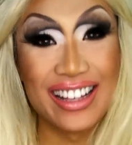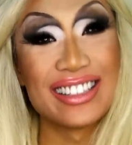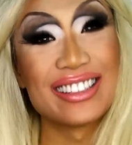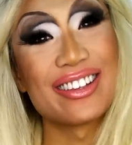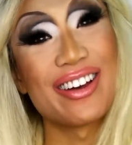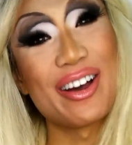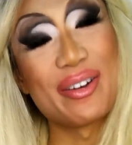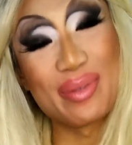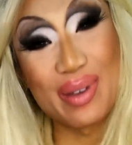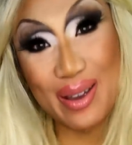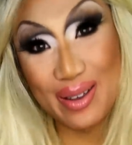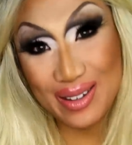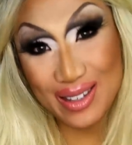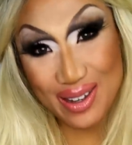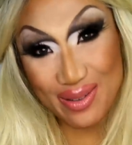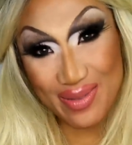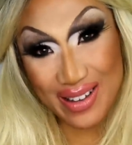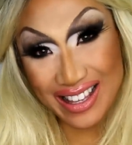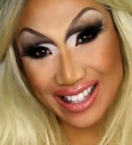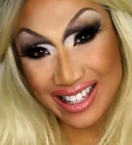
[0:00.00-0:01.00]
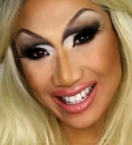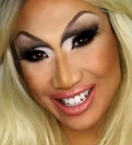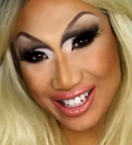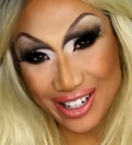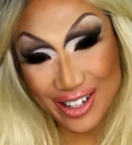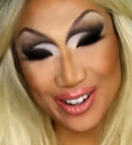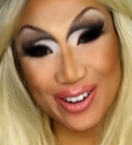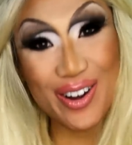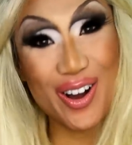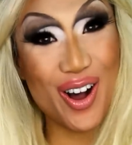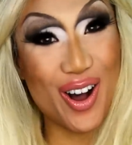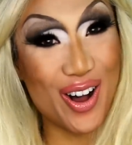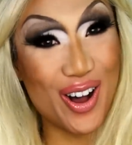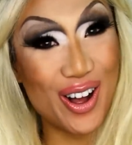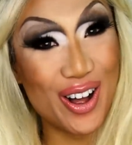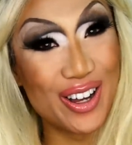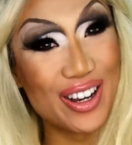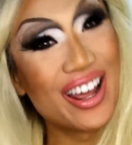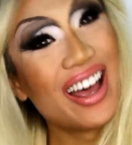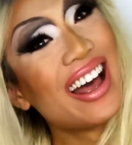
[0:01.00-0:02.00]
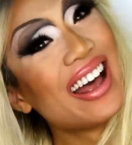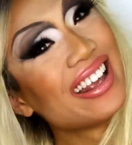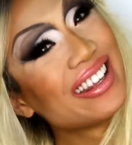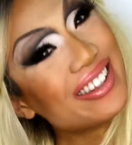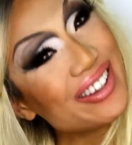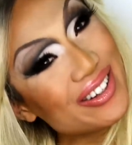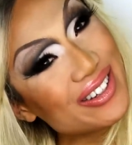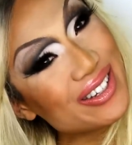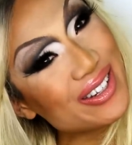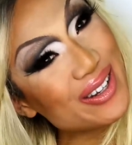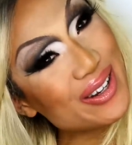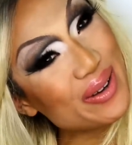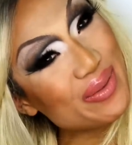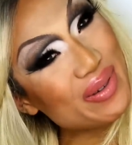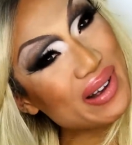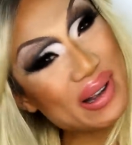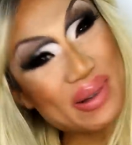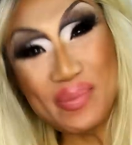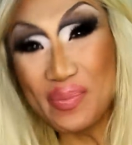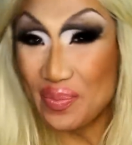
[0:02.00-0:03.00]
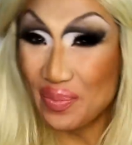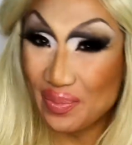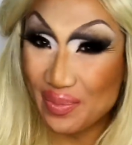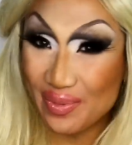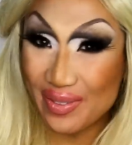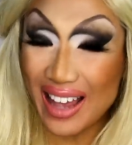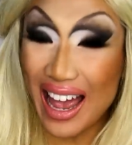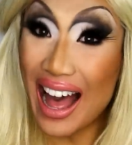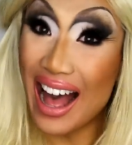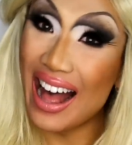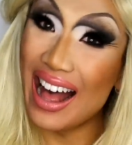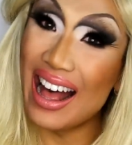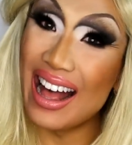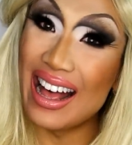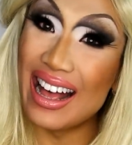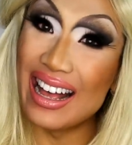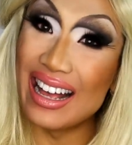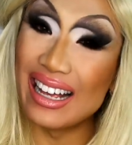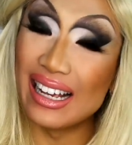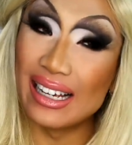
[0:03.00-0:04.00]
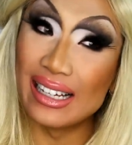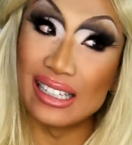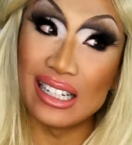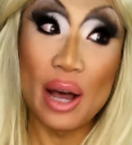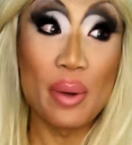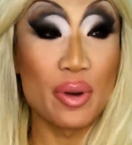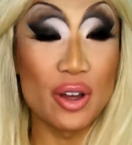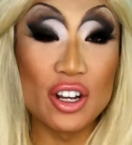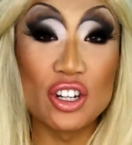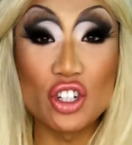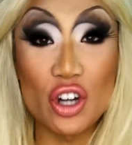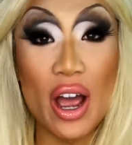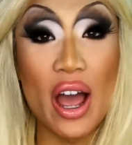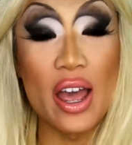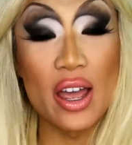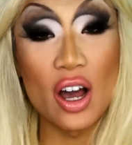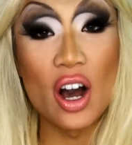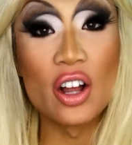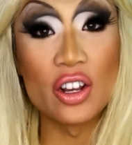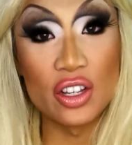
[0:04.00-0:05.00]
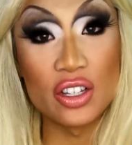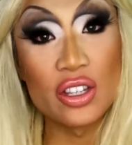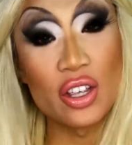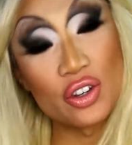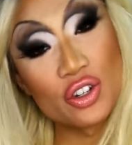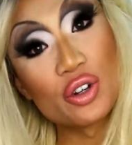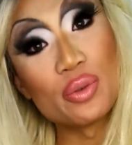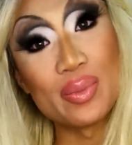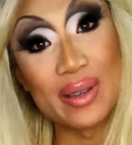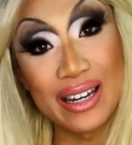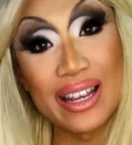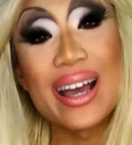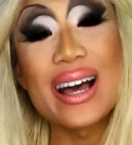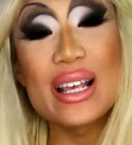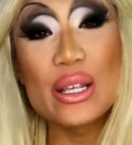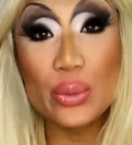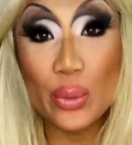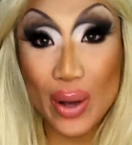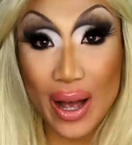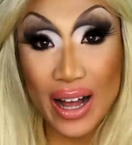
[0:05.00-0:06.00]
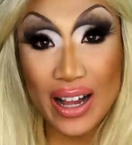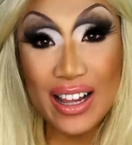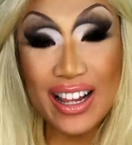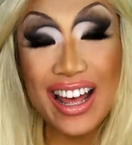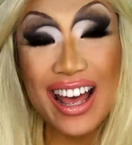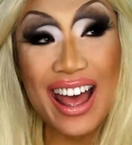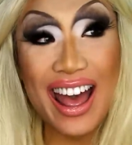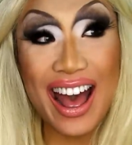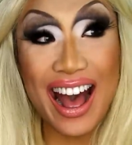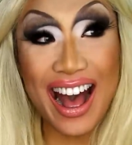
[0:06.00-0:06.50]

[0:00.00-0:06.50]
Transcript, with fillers: So I'm going to message you on YouTube, and I'm gonna try it on your social media as well.